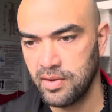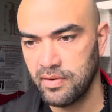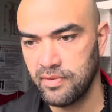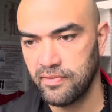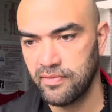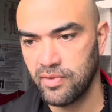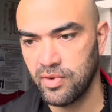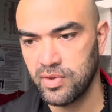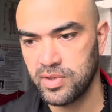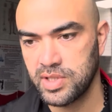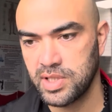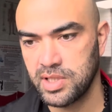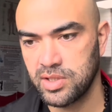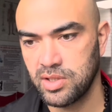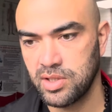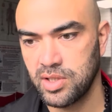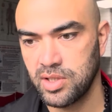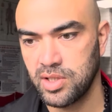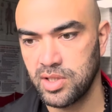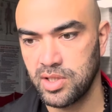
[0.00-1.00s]
Force
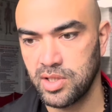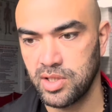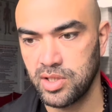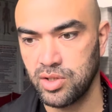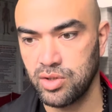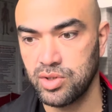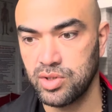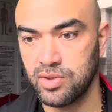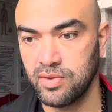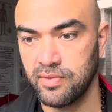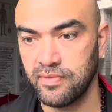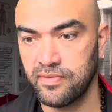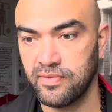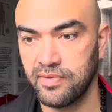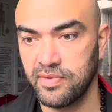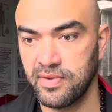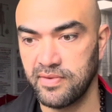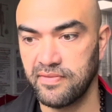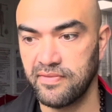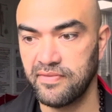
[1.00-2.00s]
is the use of
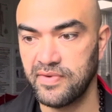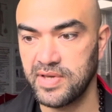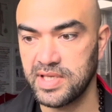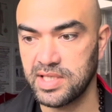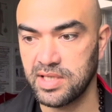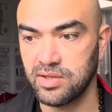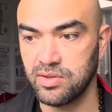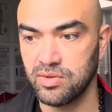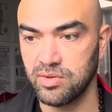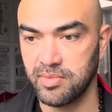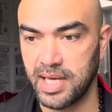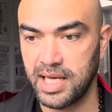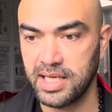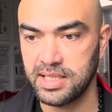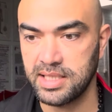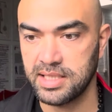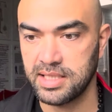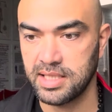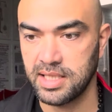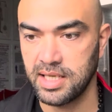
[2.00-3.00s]
the physical
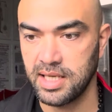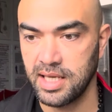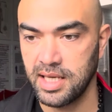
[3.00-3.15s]
mass